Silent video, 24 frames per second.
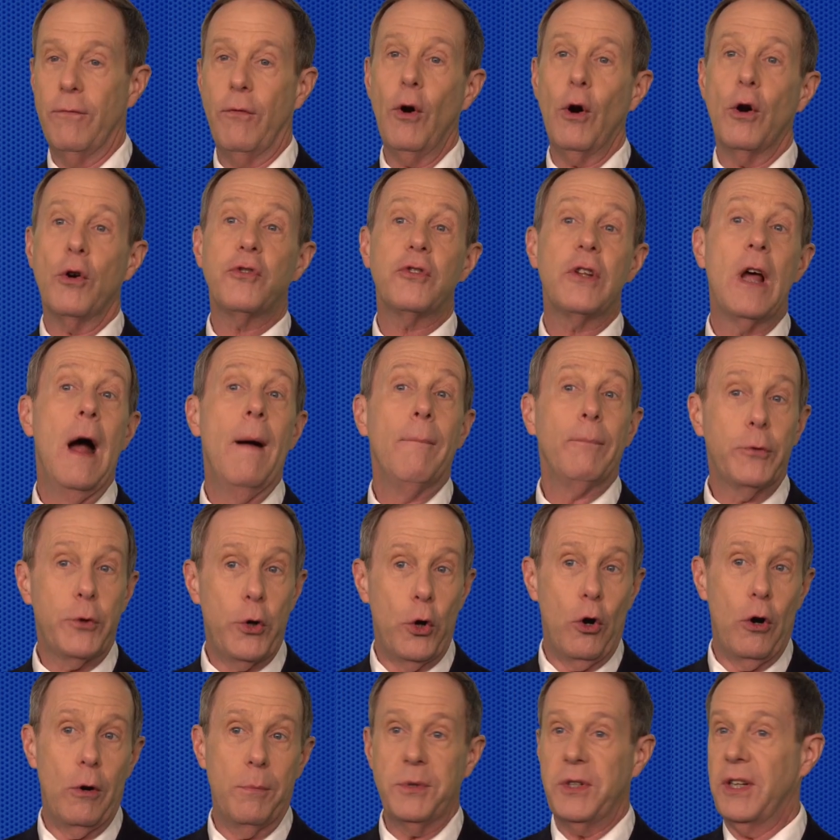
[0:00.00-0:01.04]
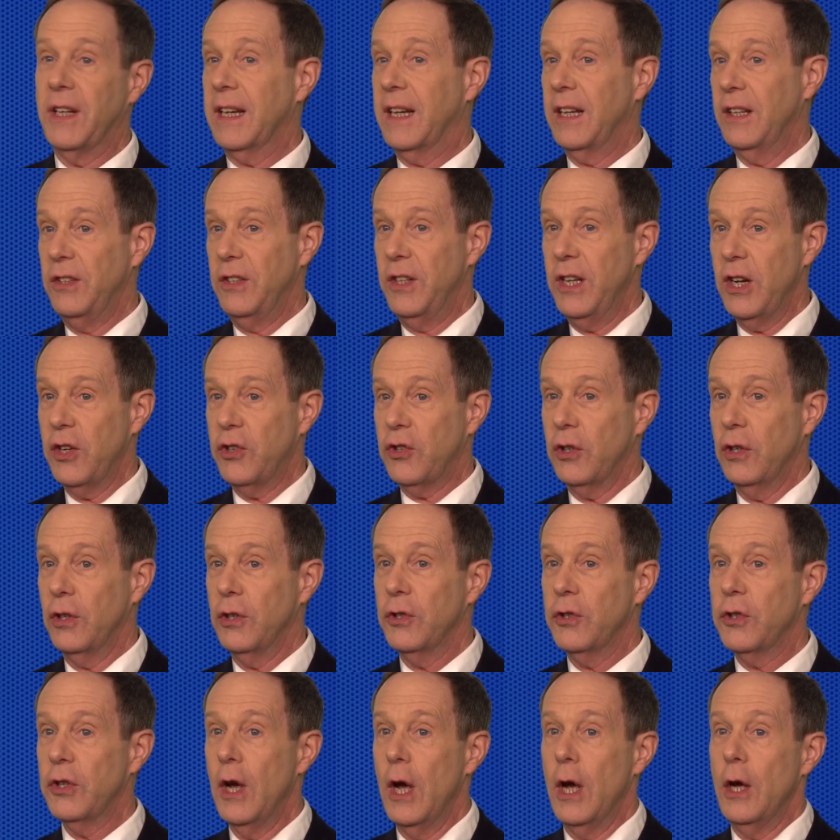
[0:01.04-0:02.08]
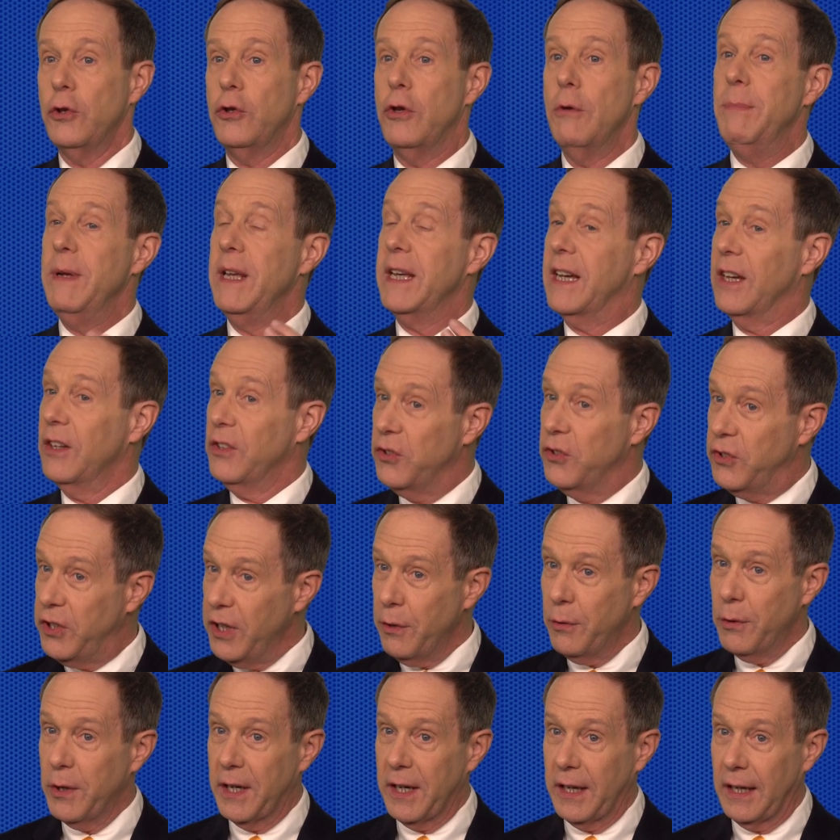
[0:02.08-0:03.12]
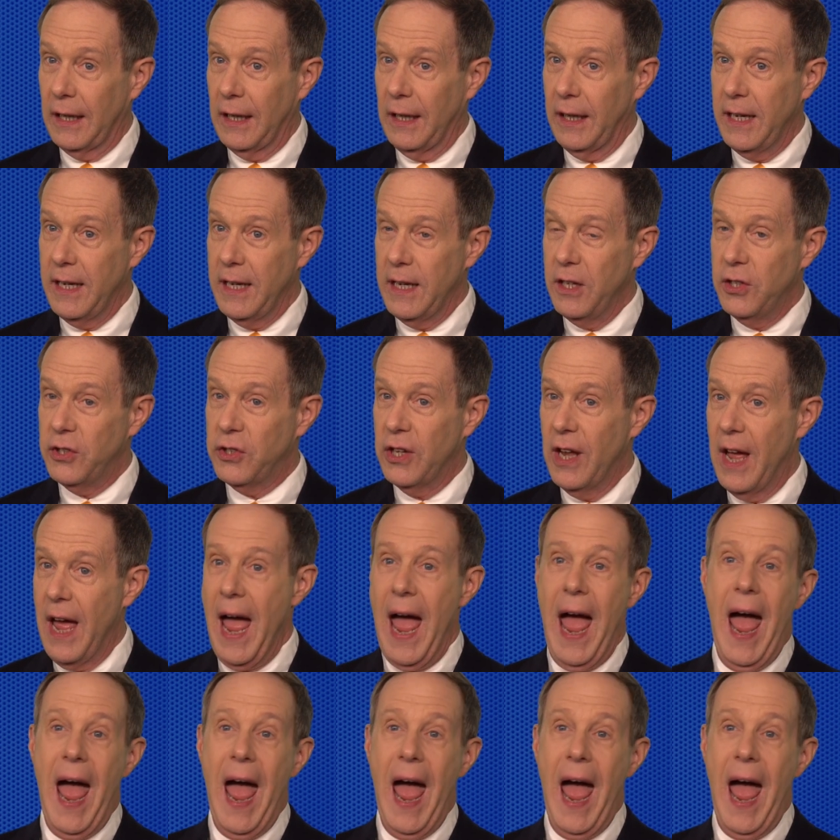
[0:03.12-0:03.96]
First, terms and conditions to be considered in a lease,